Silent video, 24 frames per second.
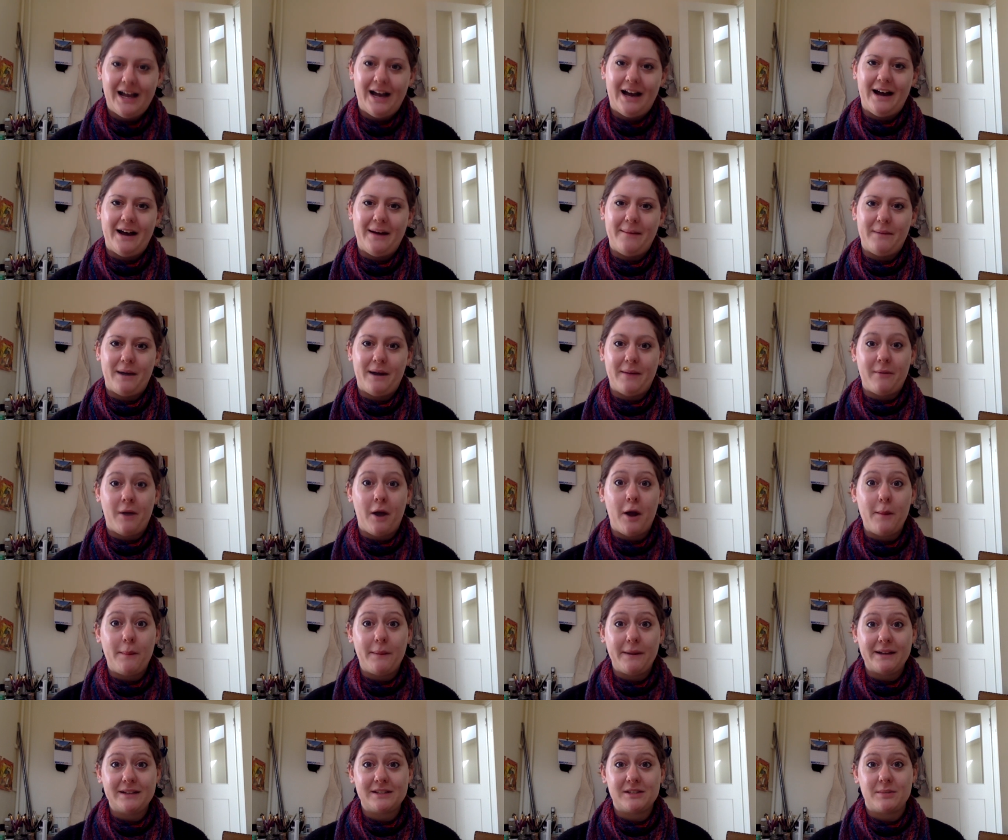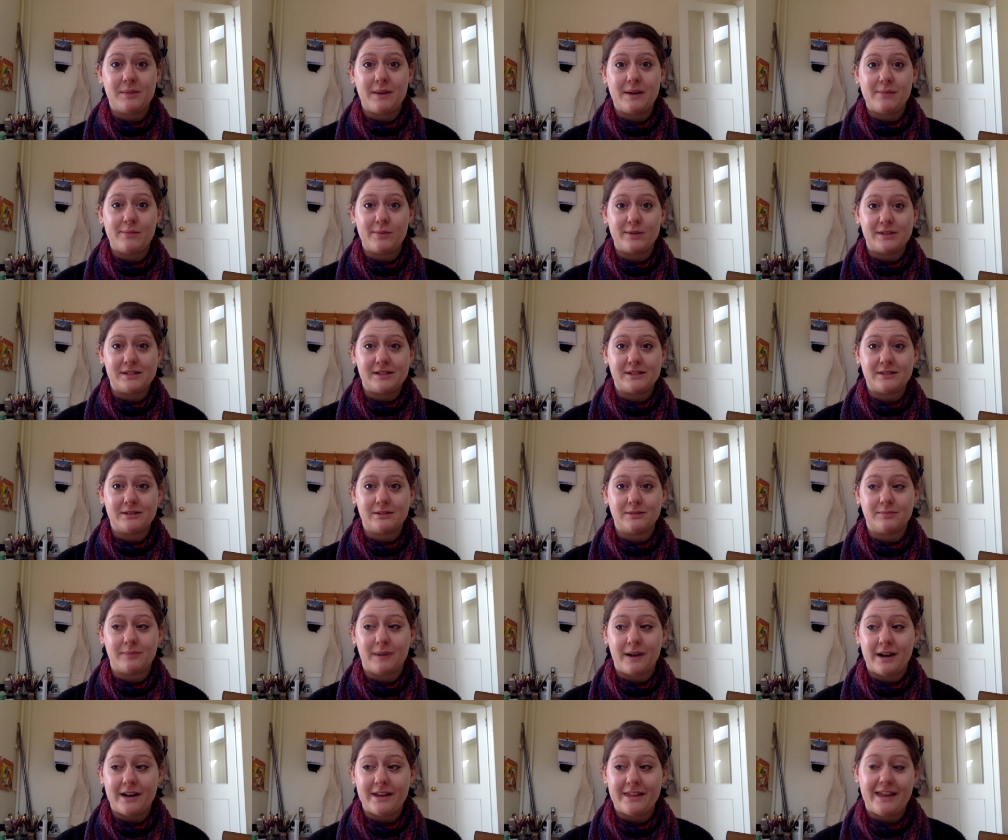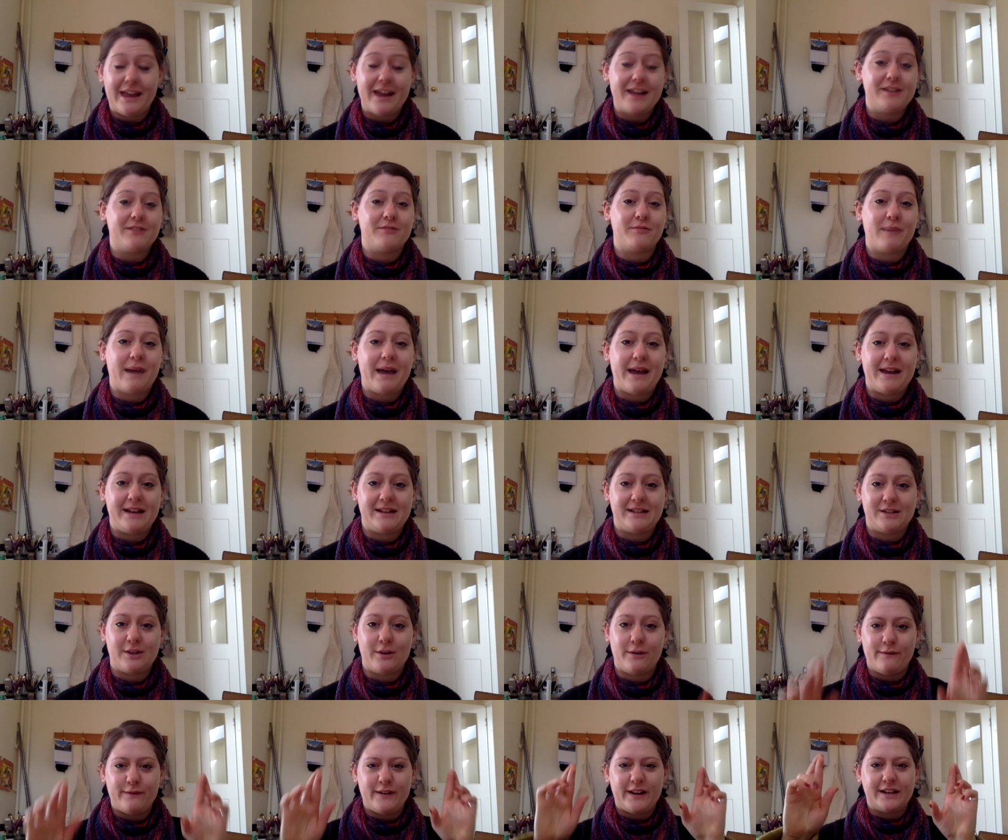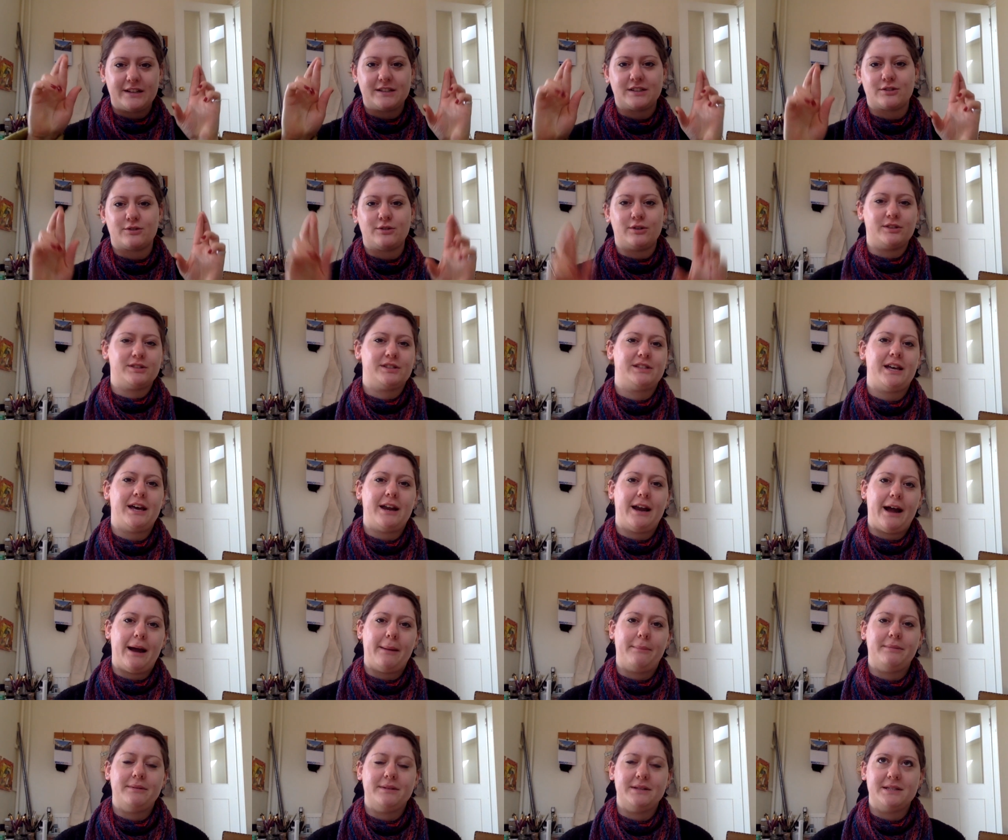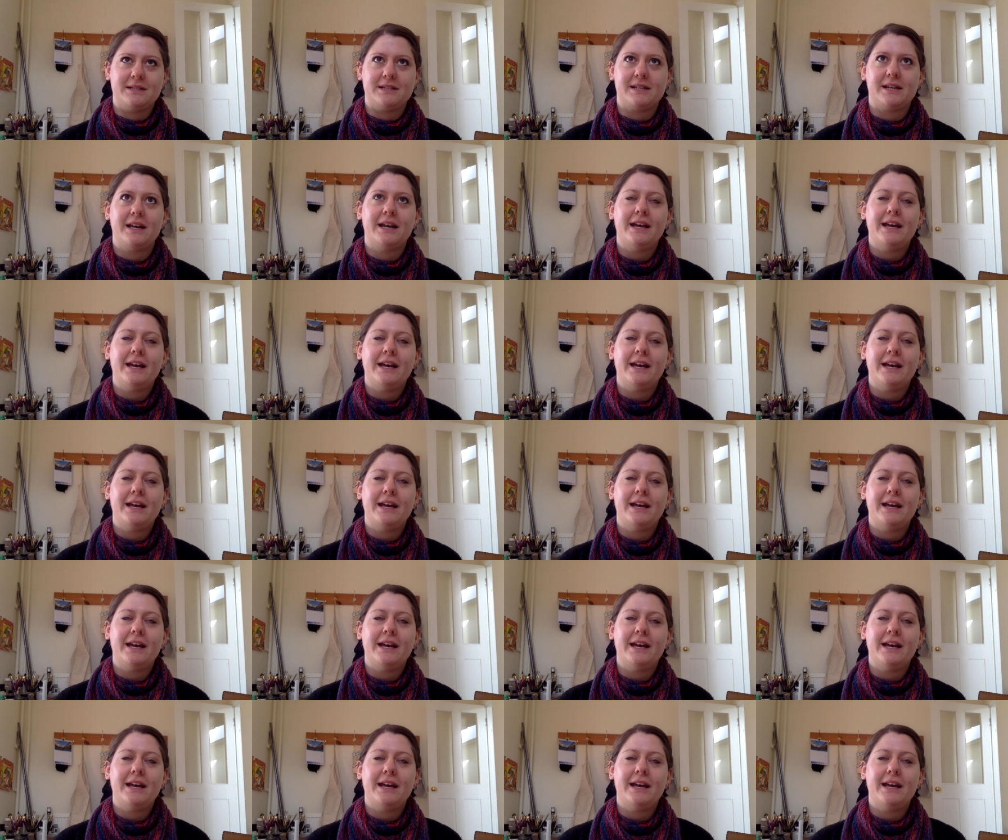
Um, I'm hoping to be in Bristol by the end of May, so fingers crossed that happens.